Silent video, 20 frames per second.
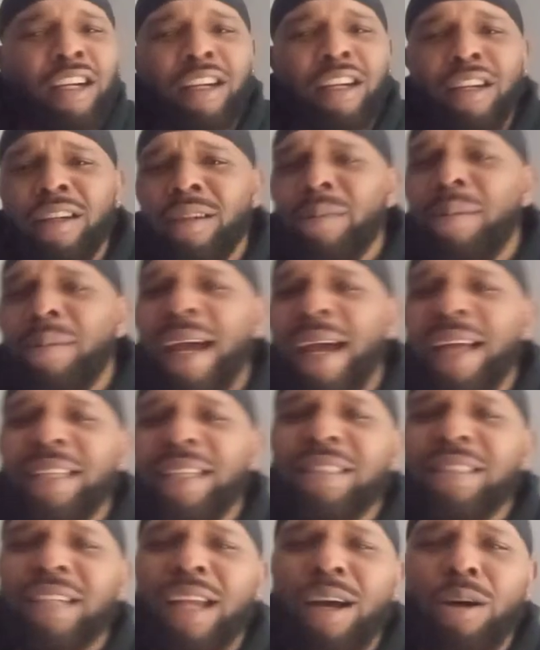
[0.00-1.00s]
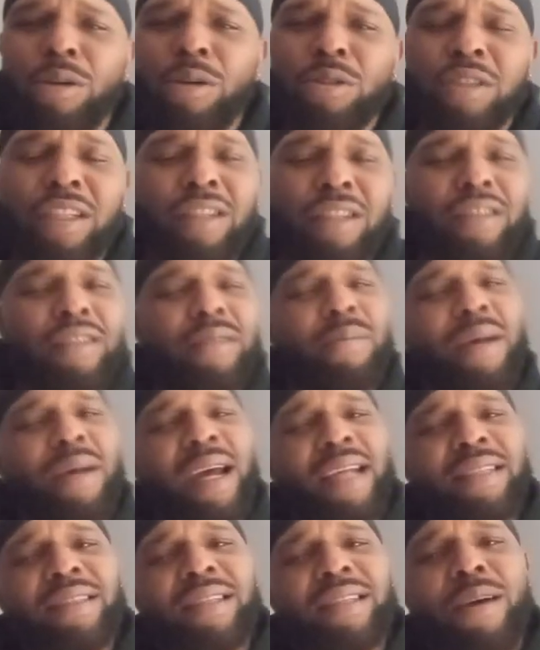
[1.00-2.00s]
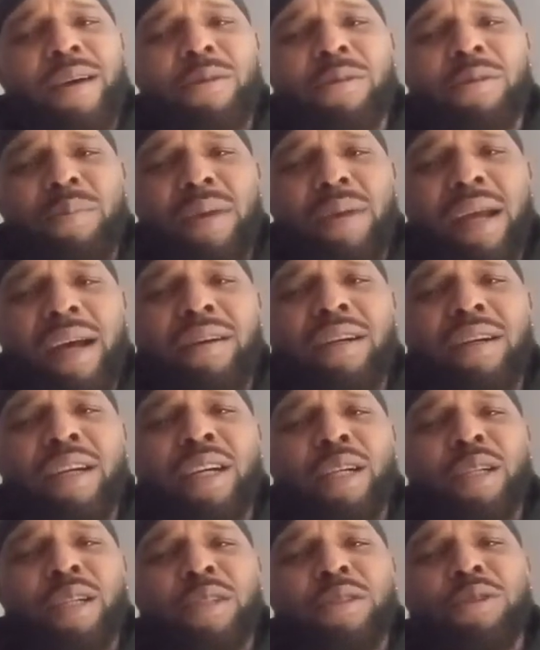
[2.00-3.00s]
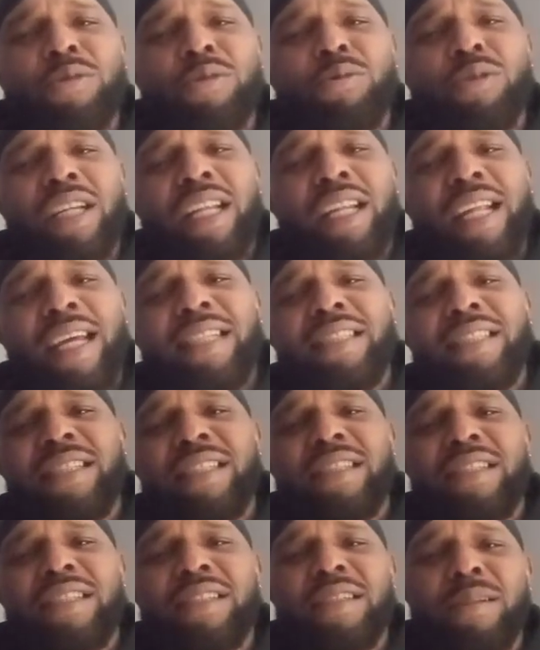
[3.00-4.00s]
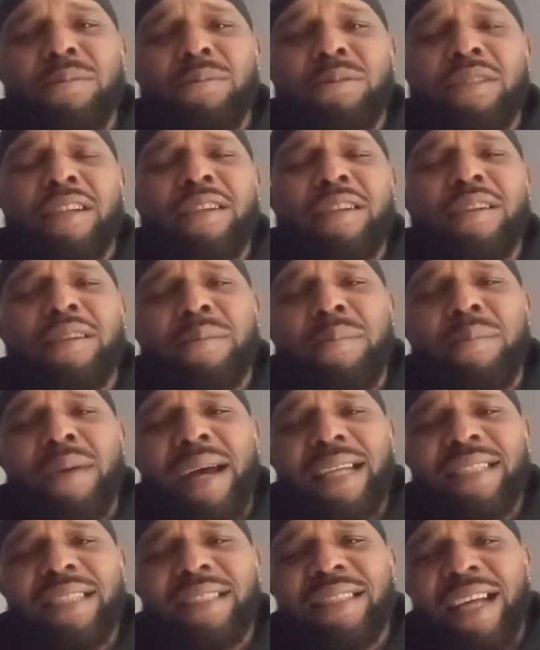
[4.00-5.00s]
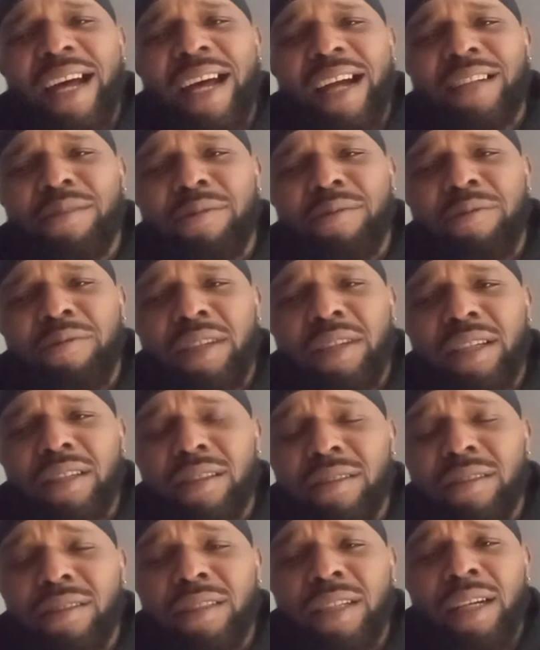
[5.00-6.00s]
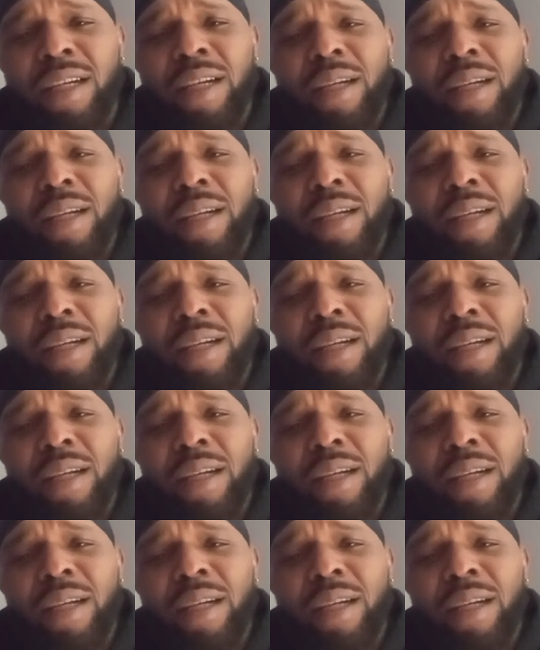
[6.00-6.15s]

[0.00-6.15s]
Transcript: Everybody's lost. Everybody's talking about the relationships. Everybody's Doctor Phil.